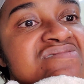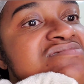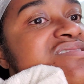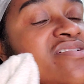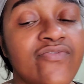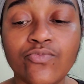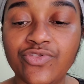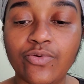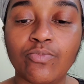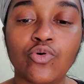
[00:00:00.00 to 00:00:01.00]
Even with
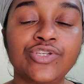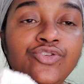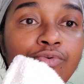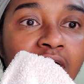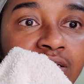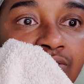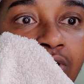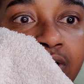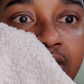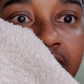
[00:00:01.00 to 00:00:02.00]
the moisturizer
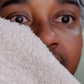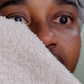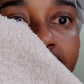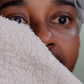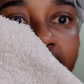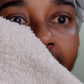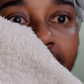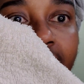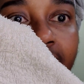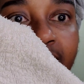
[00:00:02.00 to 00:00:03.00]
on it, look how
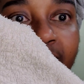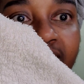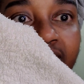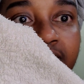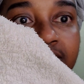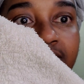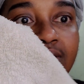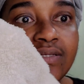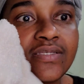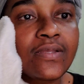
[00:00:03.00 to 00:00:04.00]
clean my face
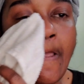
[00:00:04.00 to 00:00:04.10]
is.